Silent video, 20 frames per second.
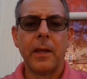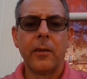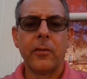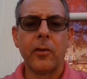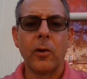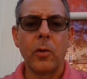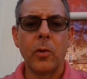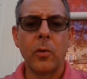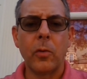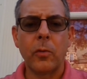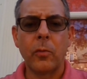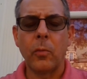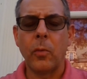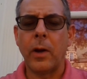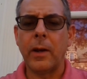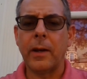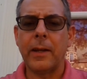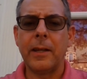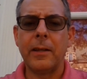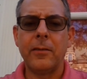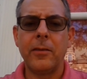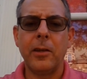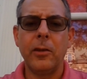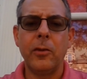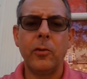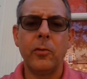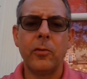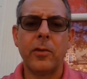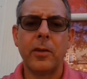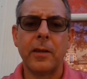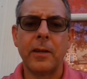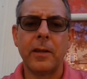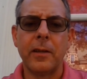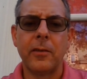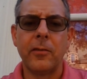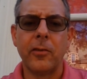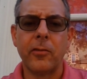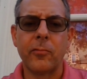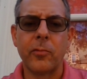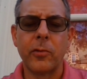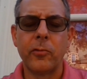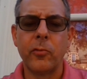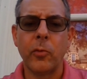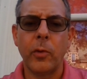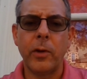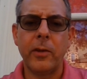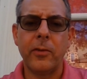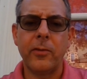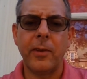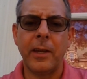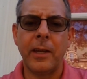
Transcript: So want to continue to just rejoice